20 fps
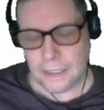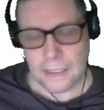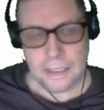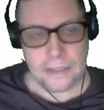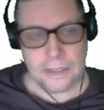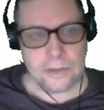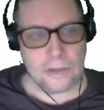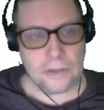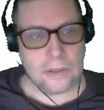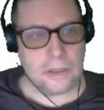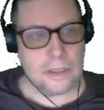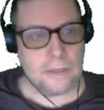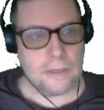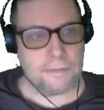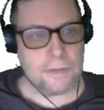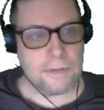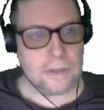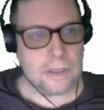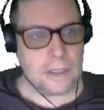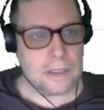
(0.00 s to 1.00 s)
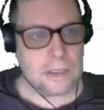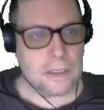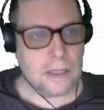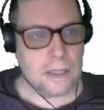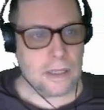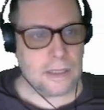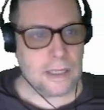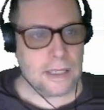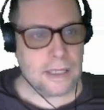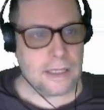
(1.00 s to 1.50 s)
So if you could
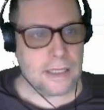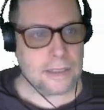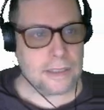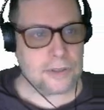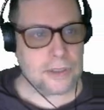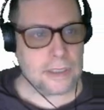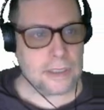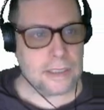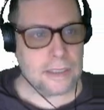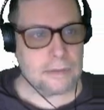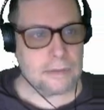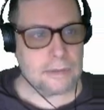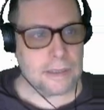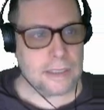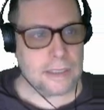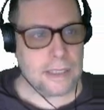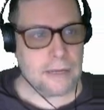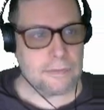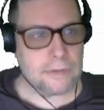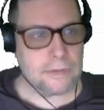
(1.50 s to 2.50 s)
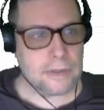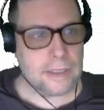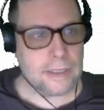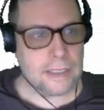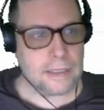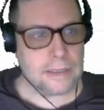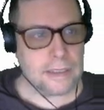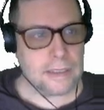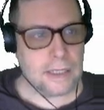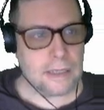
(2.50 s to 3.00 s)
call that actually a recovery,
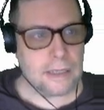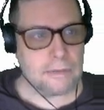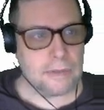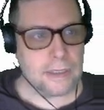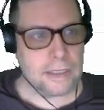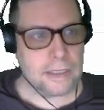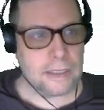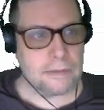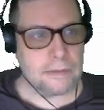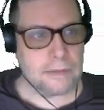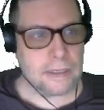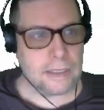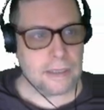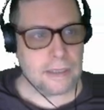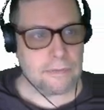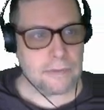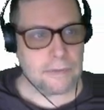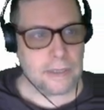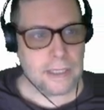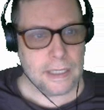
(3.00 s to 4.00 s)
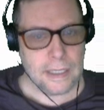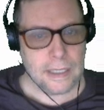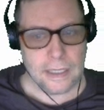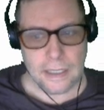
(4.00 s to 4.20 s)
it's not really a recovery.